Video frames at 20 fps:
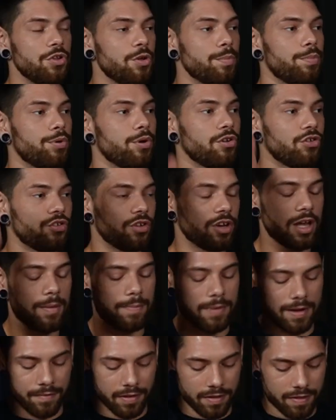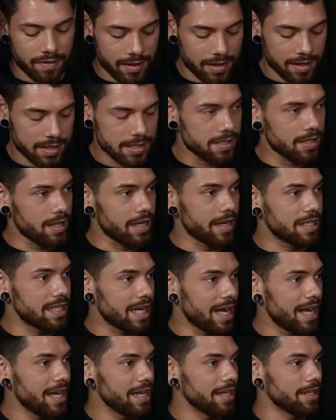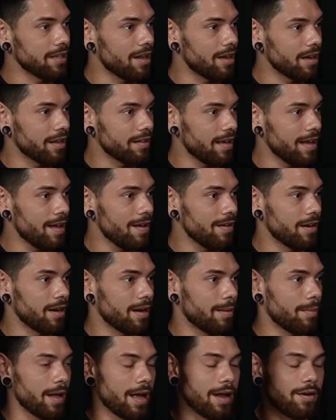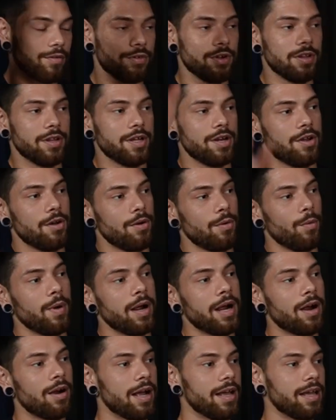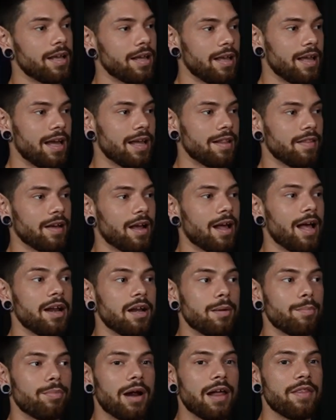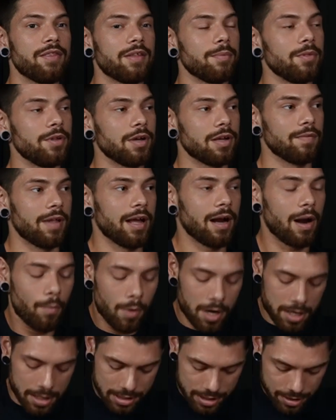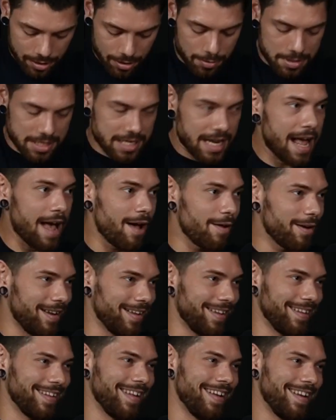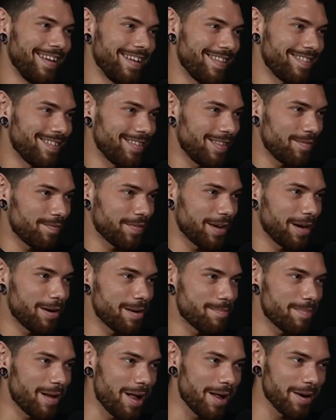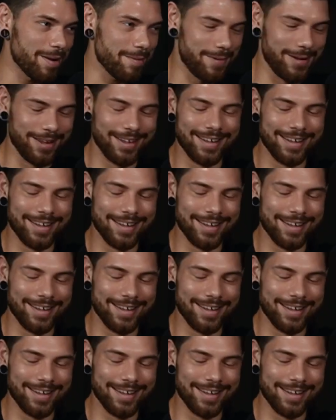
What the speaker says: you push it up, everything is like tight and locked out. Yeah. And I'm like, I don't really know where like I can get the kind of breath I'm looking like. I want it to go down to the very bottom.